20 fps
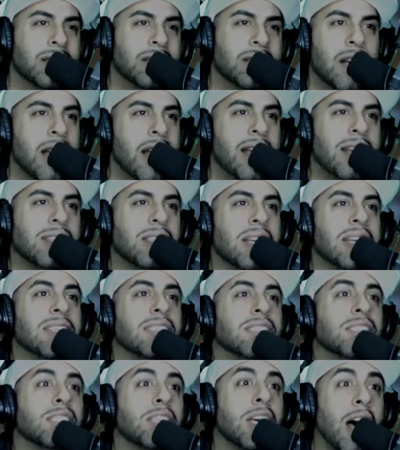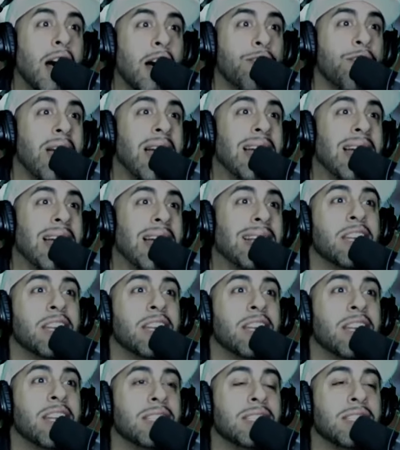it's tough as it
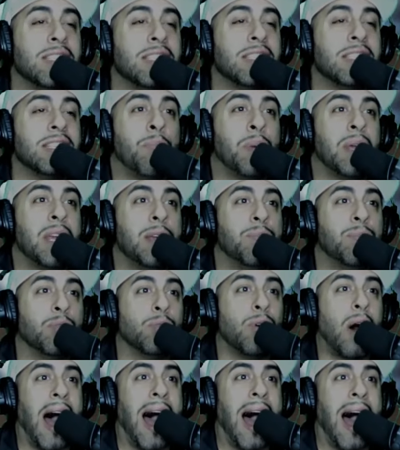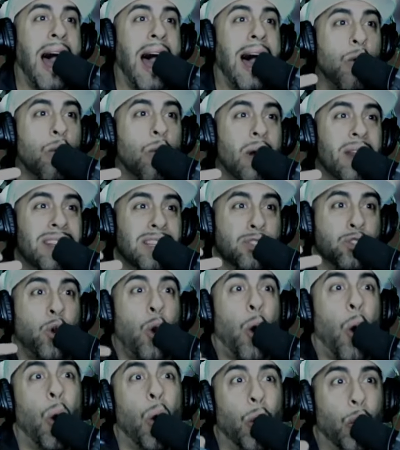is to get people out when it's
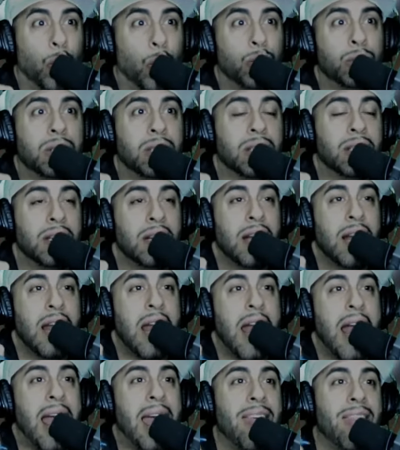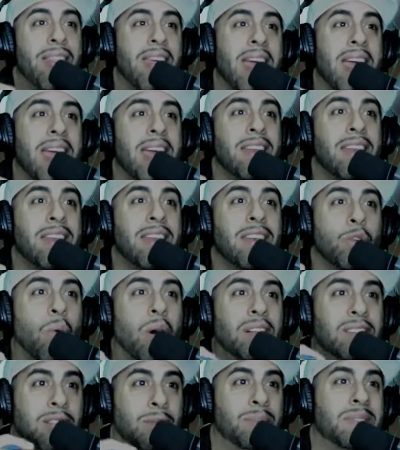cold. And then you
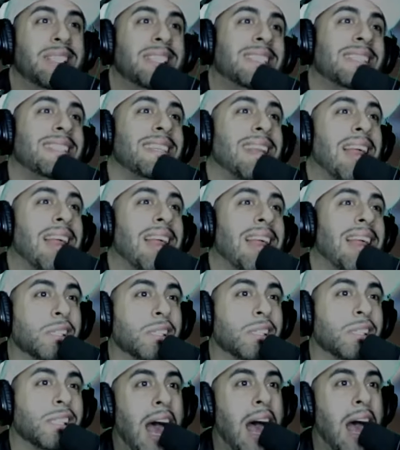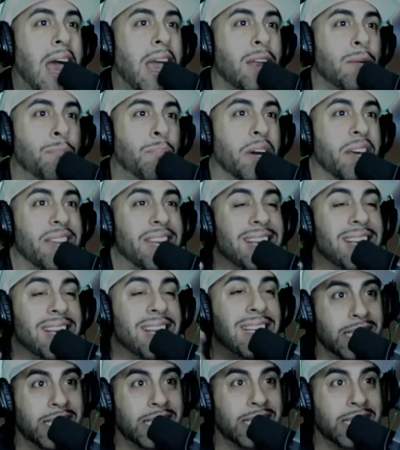want them to sit outside, but
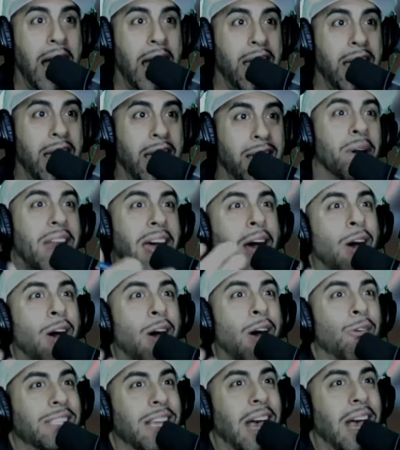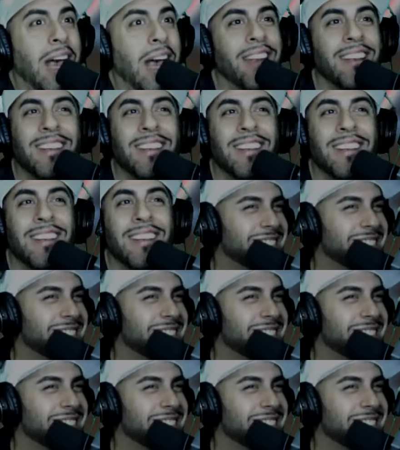inside, but outside. Like